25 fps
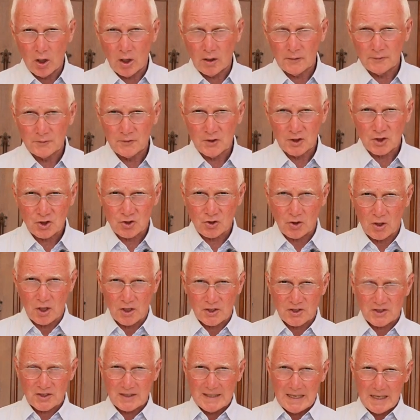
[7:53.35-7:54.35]
of the
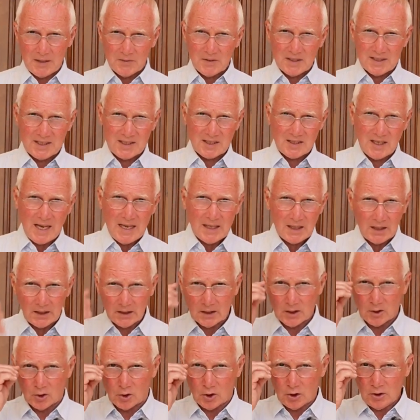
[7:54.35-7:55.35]
trust. Now, the
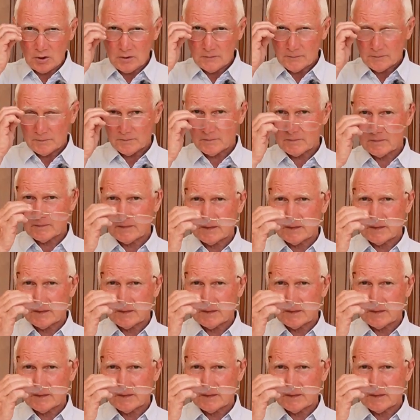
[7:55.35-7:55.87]
settlor,